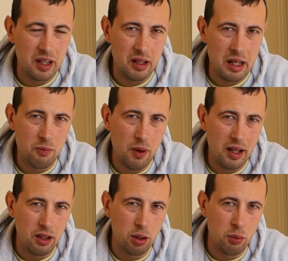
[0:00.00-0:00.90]
it
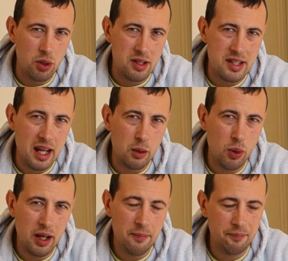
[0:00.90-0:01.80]
went towards that way,